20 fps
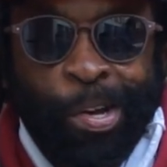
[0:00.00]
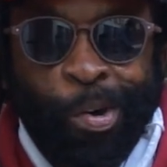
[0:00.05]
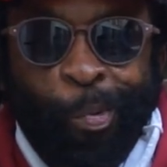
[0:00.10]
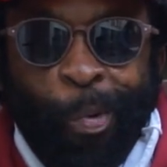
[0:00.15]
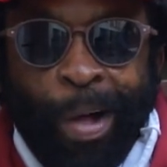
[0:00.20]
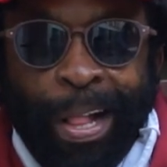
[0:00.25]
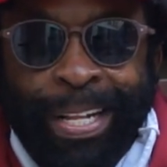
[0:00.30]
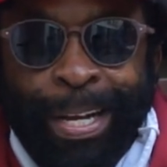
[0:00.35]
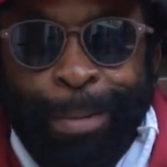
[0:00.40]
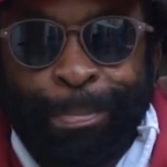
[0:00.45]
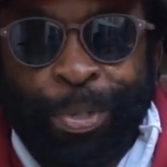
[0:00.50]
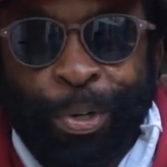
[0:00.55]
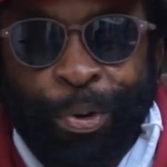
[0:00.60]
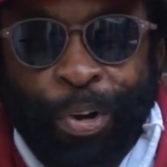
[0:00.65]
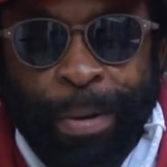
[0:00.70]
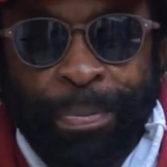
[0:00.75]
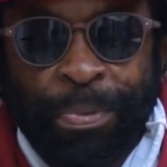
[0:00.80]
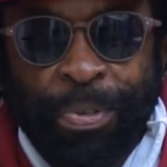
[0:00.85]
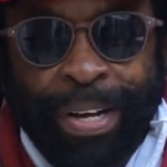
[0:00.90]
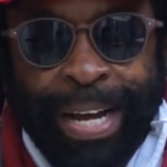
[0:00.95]
Welcome to
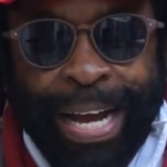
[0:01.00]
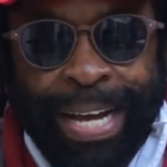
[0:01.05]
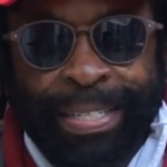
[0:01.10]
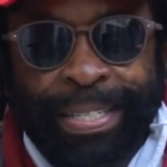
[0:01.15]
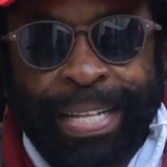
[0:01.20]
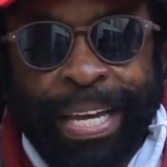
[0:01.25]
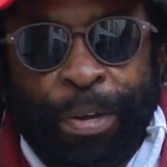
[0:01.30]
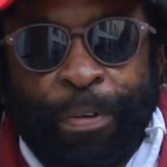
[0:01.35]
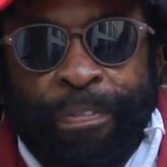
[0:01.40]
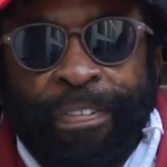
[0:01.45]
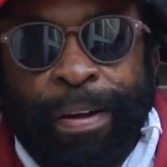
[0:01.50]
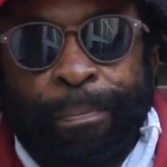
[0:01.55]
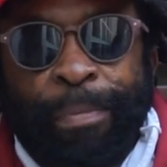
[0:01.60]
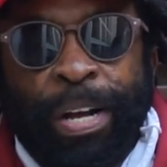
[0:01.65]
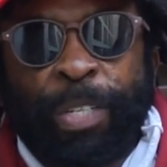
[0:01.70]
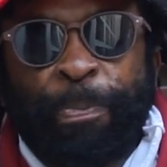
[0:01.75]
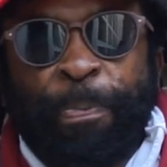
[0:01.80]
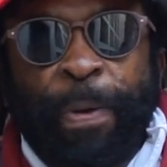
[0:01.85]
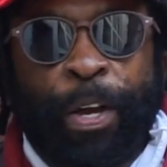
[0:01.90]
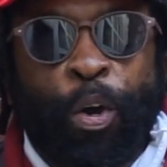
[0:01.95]
Crypto Guys. Thank you very
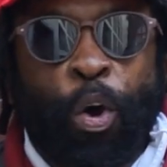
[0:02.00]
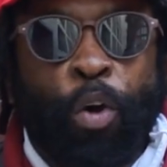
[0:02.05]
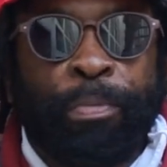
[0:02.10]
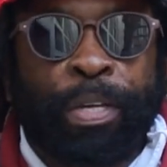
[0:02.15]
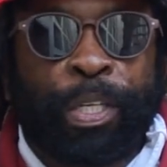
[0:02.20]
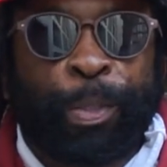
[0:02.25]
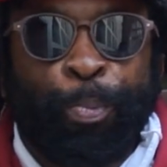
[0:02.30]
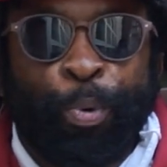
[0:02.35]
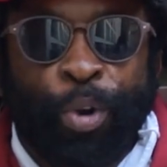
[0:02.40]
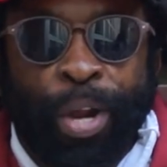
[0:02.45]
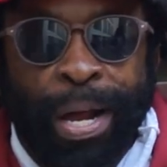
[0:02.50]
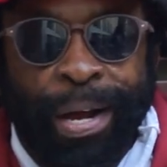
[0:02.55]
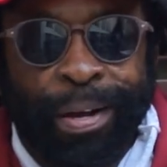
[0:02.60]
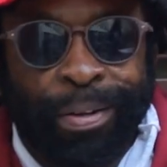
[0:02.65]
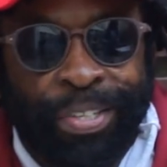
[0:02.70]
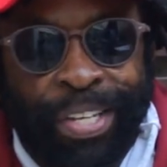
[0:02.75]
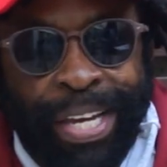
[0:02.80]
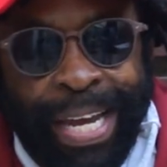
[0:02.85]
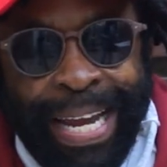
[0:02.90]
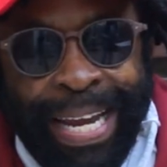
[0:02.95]
much. Big homie Smooth
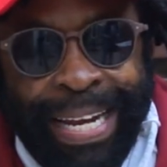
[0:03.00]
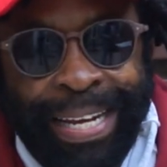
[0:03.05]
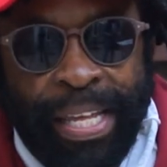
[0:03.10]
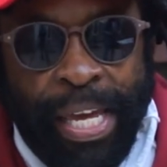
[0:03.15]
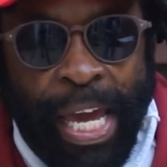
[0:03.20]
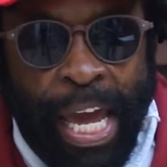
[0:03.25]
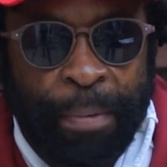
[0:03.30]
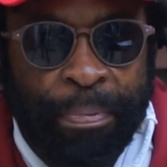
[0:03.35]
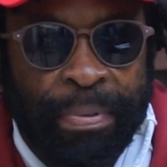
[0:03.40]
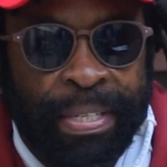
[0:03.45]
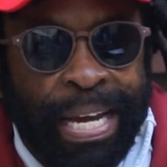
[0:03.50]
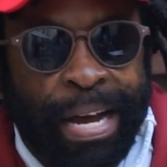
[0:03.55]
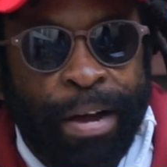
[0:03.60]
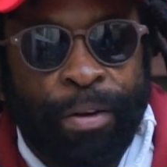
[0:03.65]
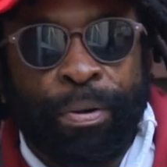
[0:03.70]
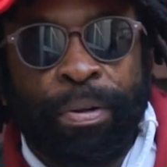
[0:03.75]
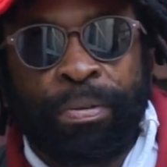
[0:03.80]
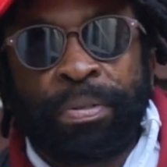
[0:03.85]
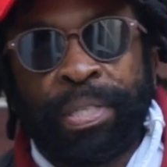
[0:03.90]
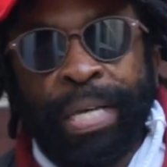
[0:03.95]
out here in Cape
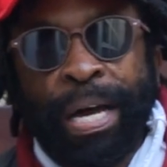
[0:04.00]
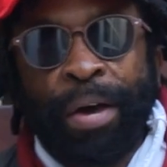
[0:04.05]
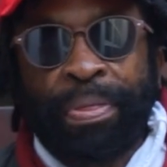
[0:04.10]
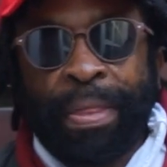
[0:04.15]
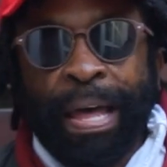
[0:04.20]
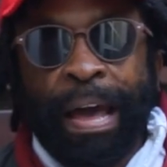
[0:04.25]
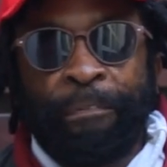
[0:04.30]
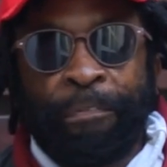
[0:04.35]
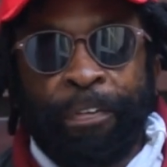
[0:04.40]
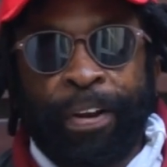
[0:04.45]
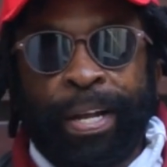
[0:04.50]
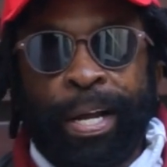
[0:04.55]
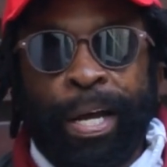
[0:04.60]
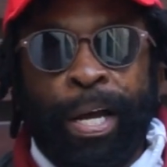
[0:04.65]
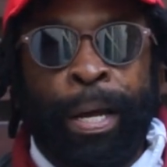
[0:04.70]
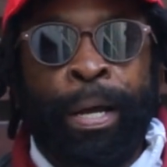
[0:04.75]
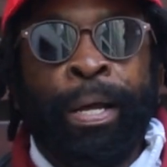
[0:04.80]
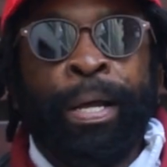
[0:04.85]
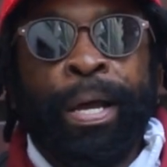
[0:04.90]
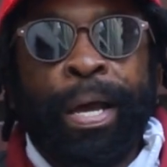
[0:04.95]
Town, South
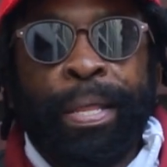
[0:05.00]
Africa.